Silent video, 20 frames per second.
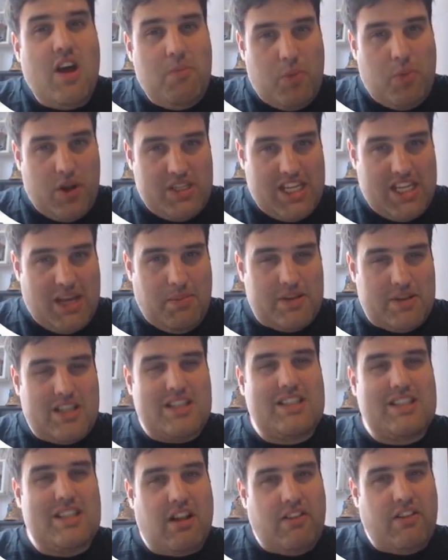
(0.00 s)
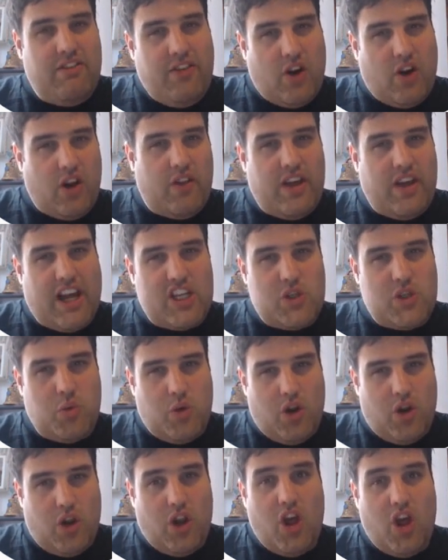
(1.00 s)
but it's able to still follow the
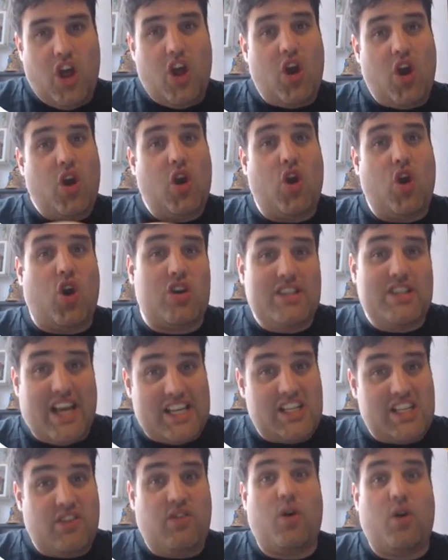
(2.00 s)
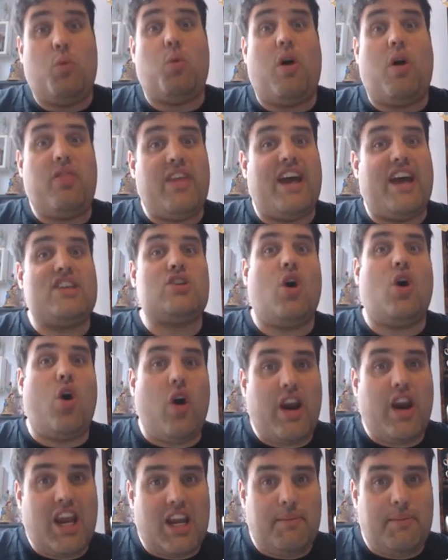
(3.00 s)
actual context of what they're
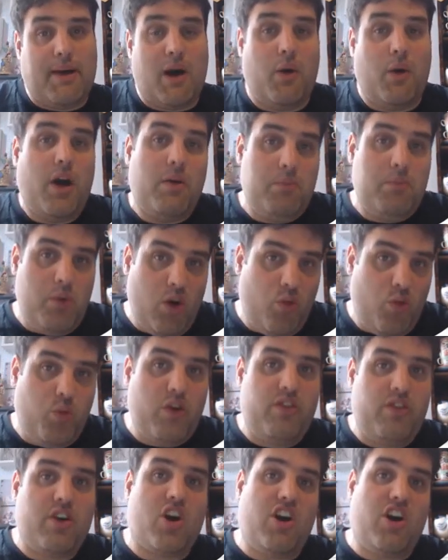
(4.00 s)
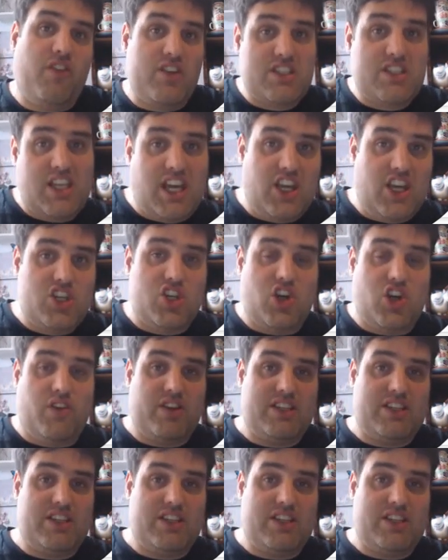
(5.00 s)
talking about and move with the conversation over